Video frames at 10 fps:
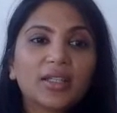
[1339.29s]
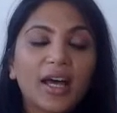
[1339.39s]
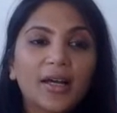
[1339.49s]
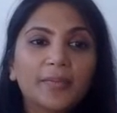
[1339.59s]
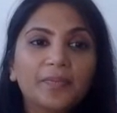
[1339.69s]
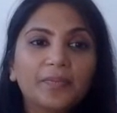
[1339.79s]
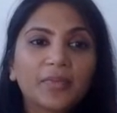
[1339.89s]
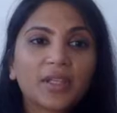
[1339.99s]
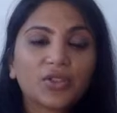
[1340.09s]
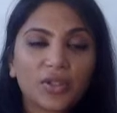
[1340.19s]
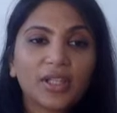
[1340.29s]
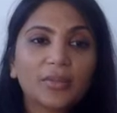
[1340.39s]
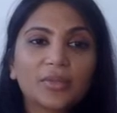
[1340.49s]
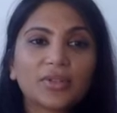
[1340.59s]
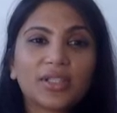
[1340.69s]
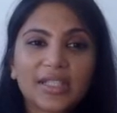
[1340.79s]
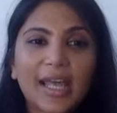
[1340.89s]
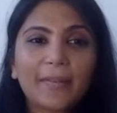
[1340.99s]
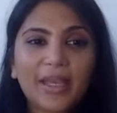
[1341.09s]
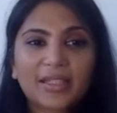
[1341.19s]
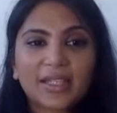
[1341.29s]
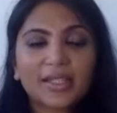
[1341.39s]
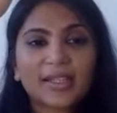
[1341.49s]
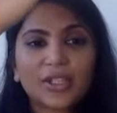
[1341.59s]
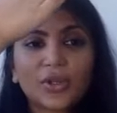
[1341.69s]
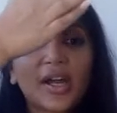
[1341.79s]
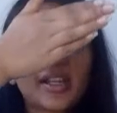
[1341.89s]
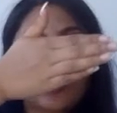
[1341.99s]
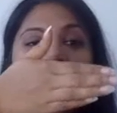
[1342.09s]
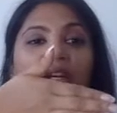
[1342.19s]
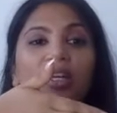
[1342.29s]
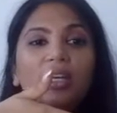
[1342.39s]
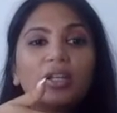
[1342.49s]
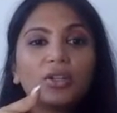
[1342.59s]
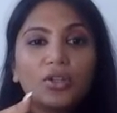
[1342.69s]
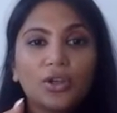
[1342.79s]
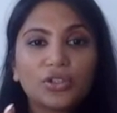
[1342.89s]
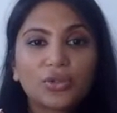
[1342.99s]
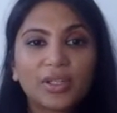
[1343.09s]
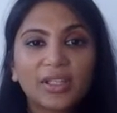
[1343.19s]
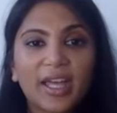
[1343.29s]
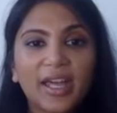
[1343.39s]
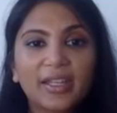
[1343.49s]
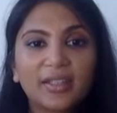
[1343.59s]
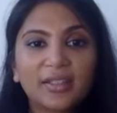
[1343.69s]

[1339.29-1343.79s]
So does that make sense, how you kind of nurturing that